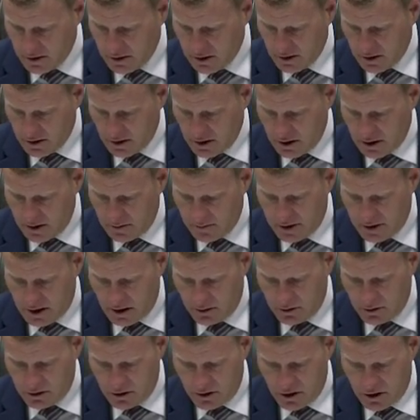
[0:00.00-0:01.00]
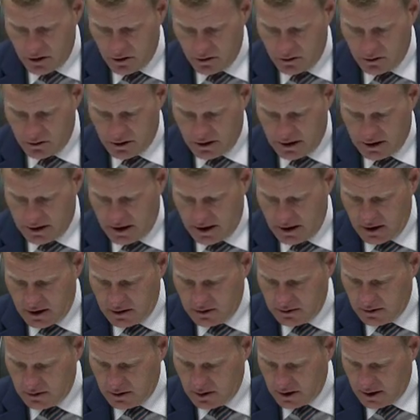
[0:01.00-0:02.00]
And I would note,
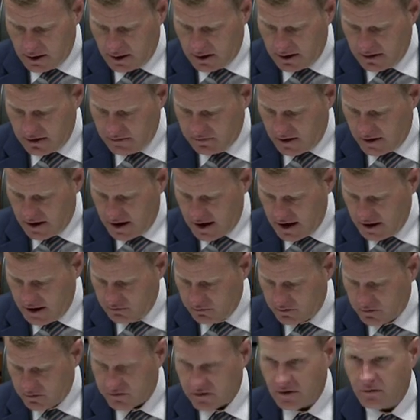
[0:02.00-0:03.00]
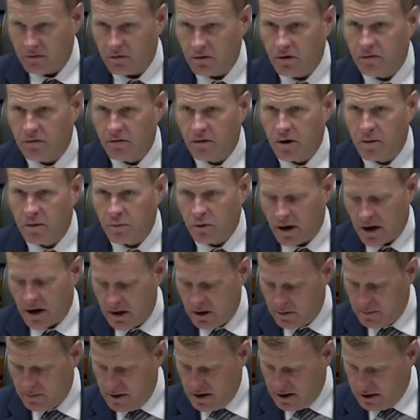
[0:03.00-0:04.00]
again, as I have with several of our
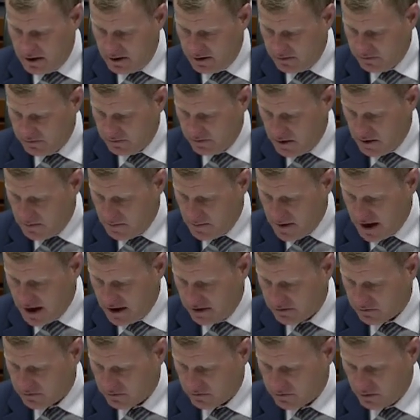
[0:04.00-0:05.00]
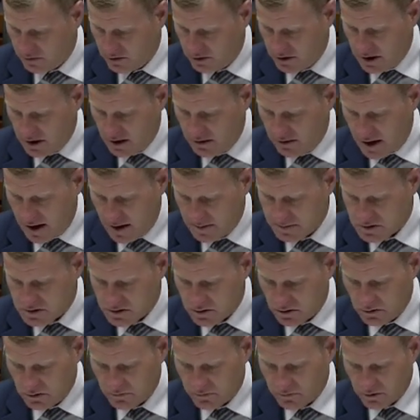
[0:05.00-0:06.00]
prior meetings, that masks are now
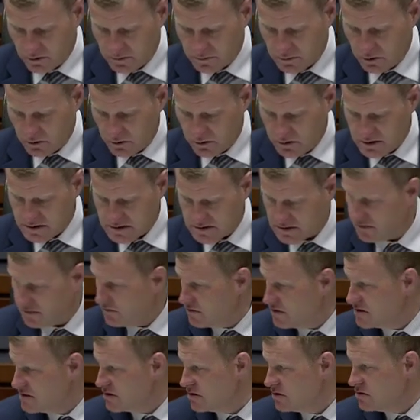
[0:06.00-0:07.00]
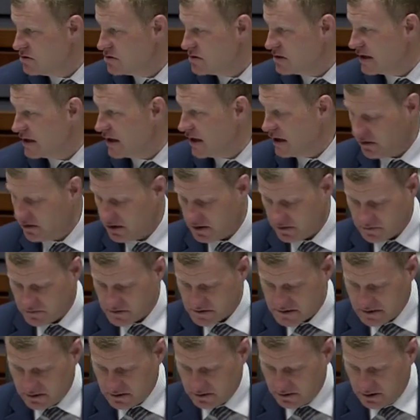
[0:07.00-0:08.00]
optional for employees and visitors in county
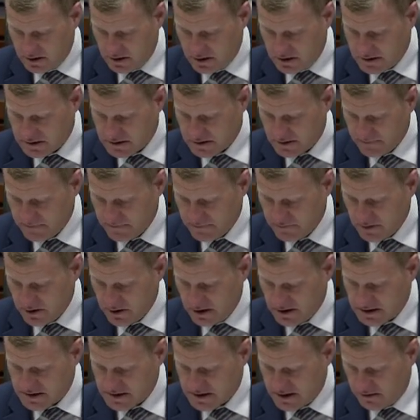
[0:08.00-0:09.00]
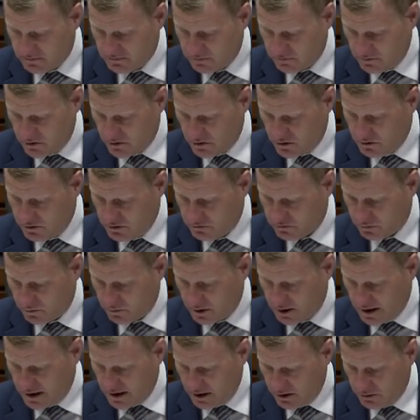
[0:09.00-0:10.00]
facilities, except for those
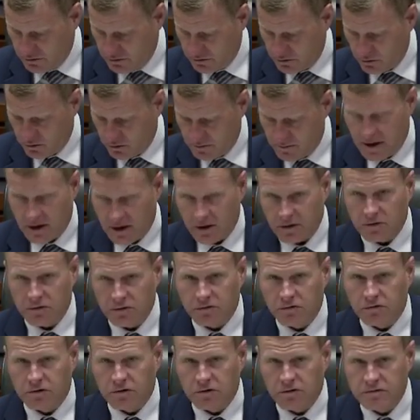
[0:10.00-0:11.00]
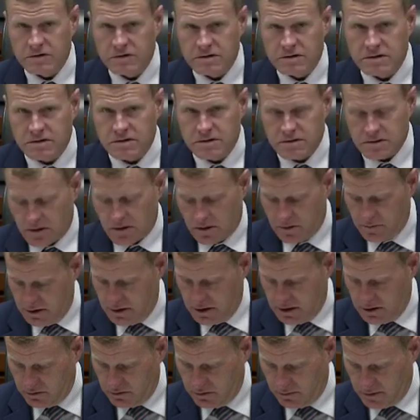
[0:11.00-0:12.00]
where health or medical services are
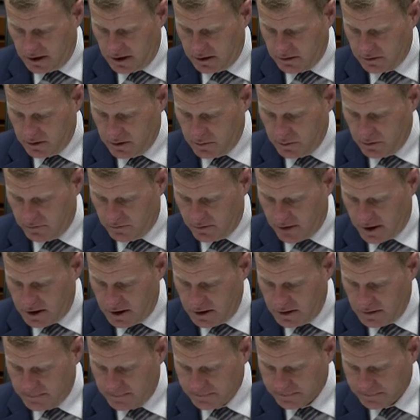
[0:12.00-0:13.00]
being directly provided.